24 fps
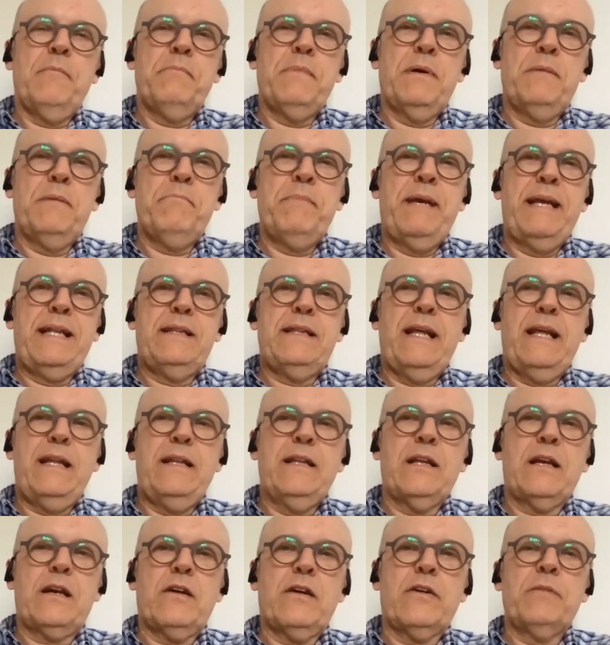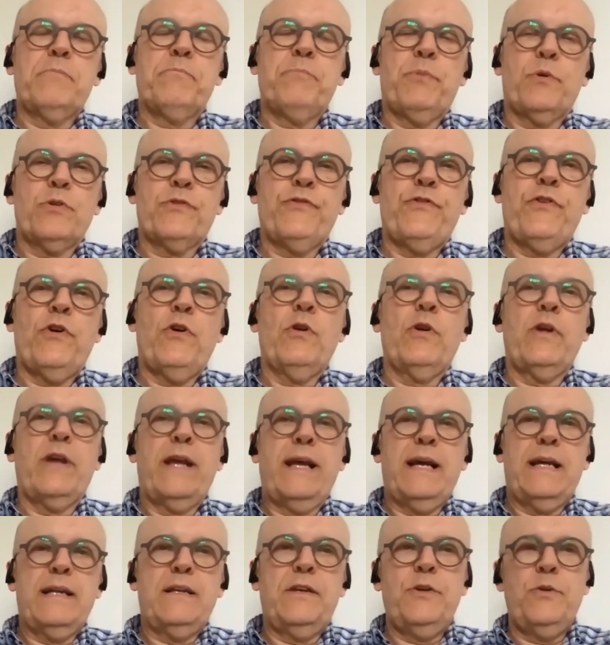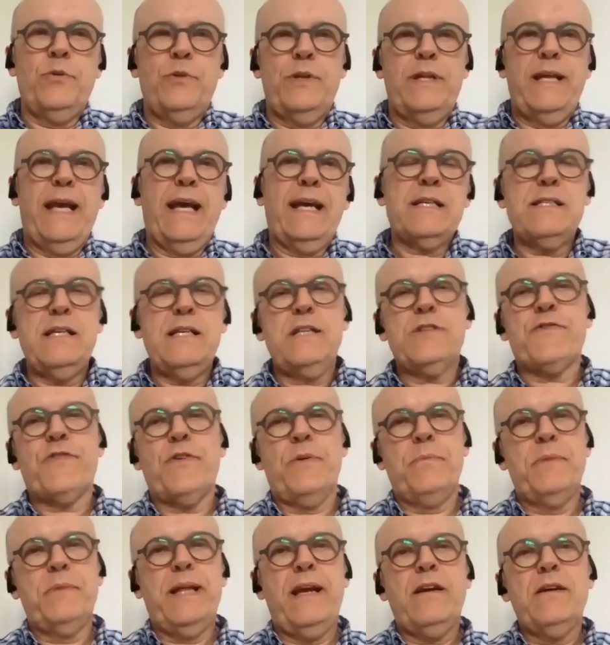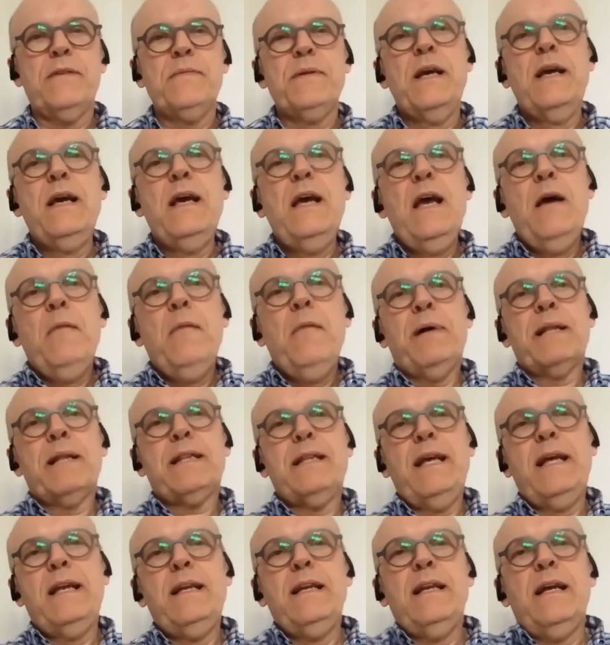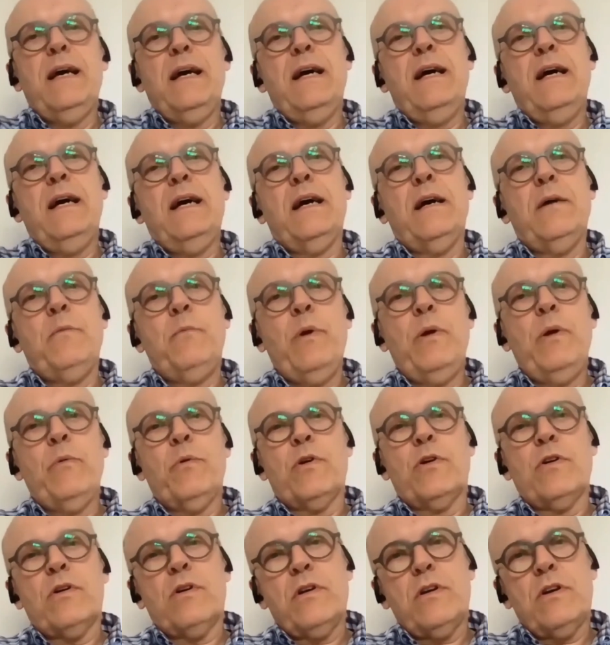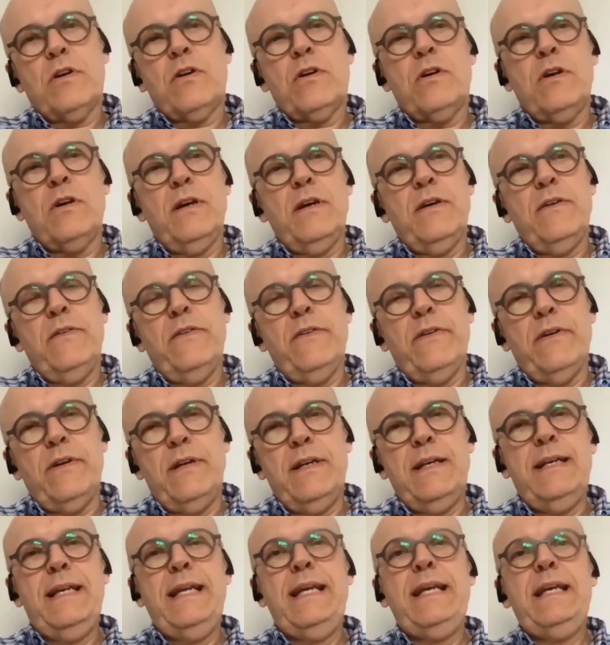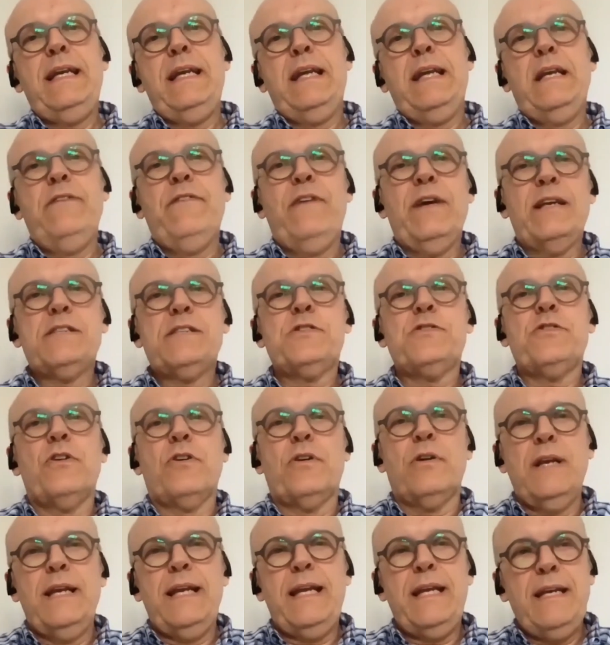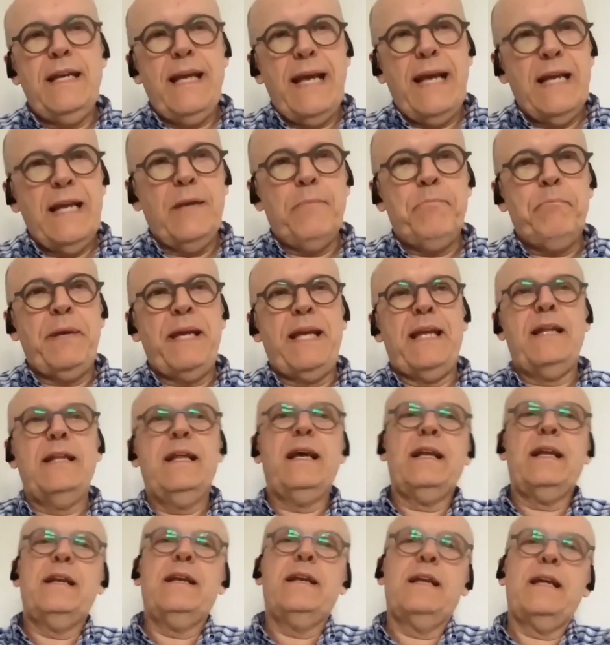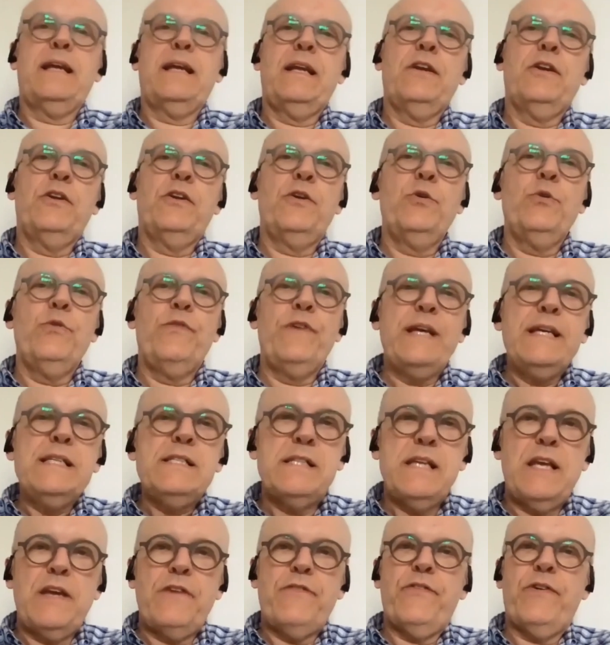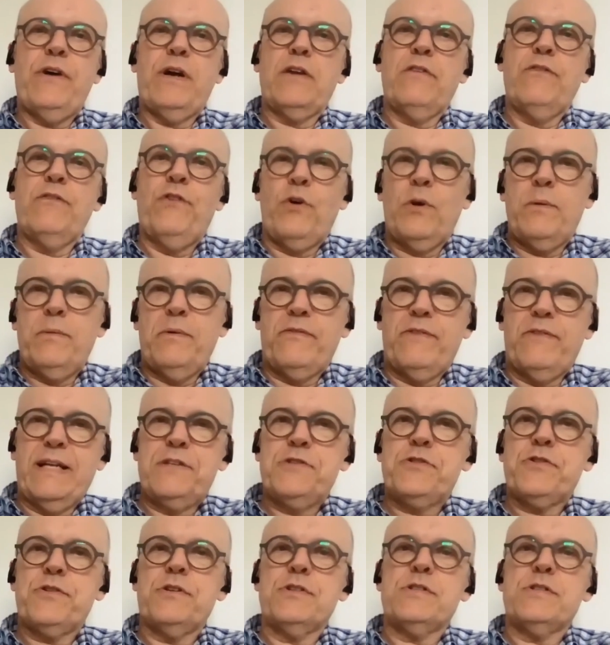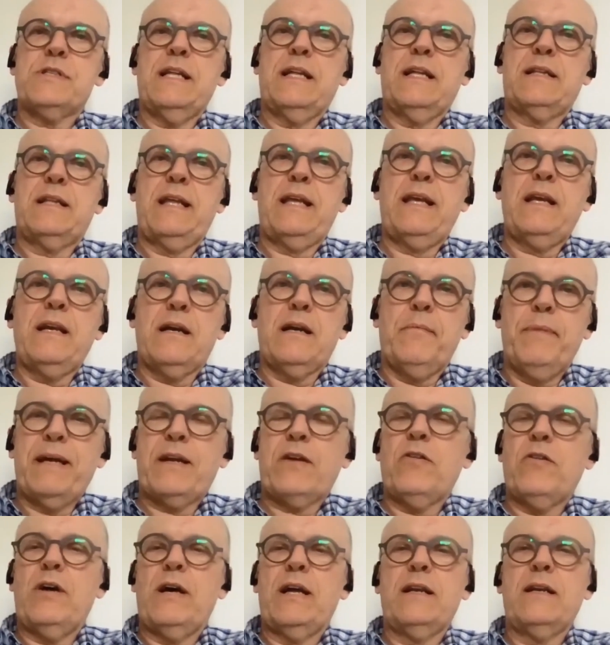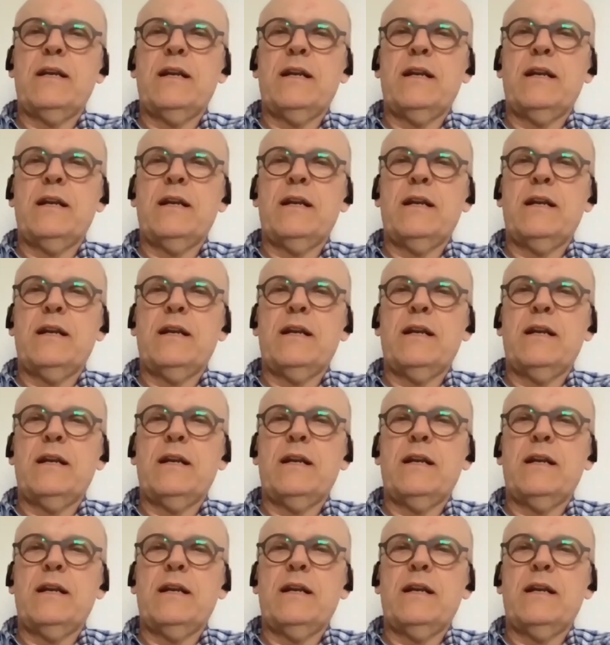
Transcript: maintain the current portfolio and do the exits from there. But then we were lead investor, lead LP then in a new VC fund, Voima Ventures, that Inka Mero and